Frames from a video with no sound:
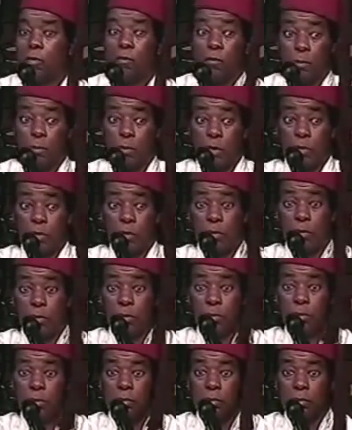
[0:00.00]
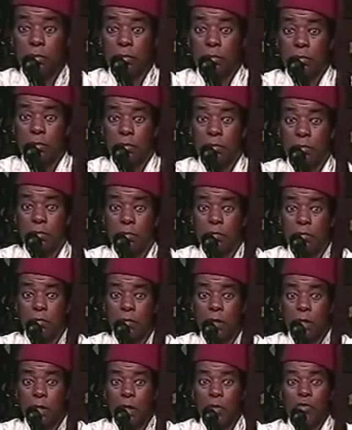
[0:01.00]
from you.
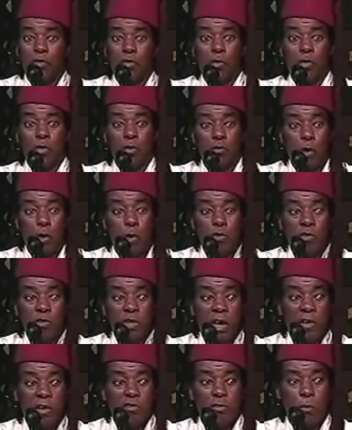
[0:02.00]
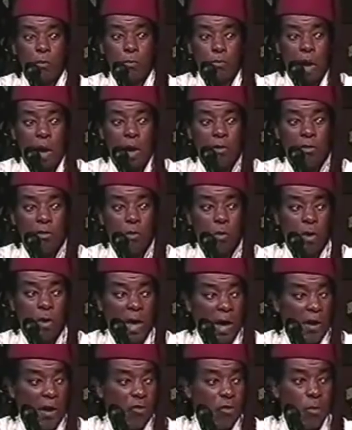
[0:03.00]
So the gross national product, or
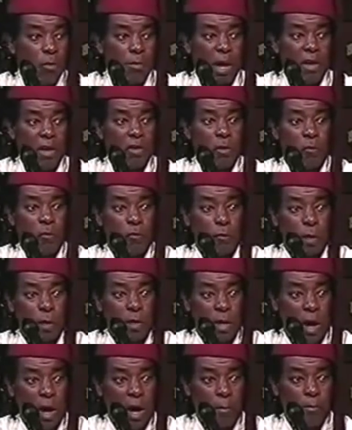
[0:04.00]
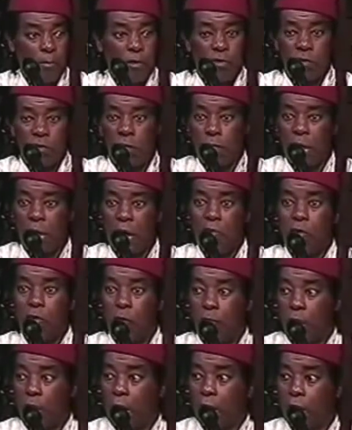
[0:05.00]
actual objects of
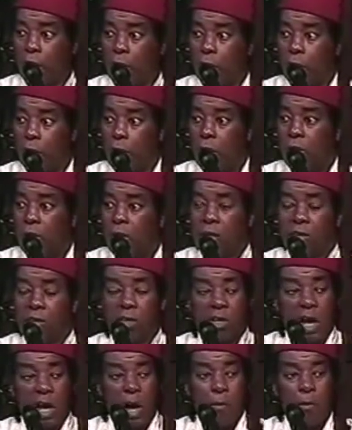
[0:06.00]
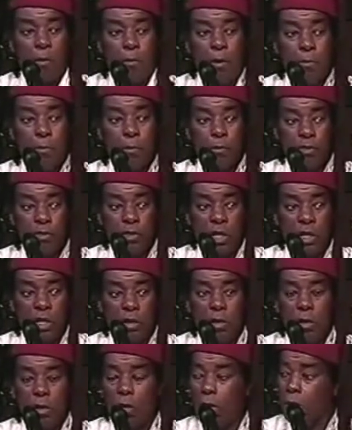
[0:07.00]
manufacture that the common people think
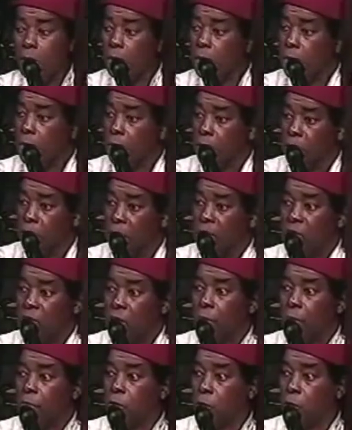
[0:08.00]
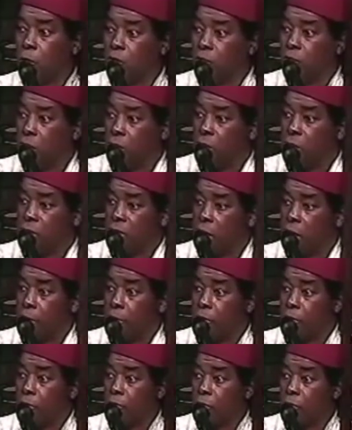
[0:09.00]
makes up those
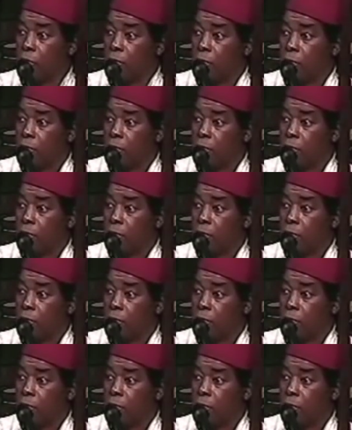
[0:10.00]
numbers,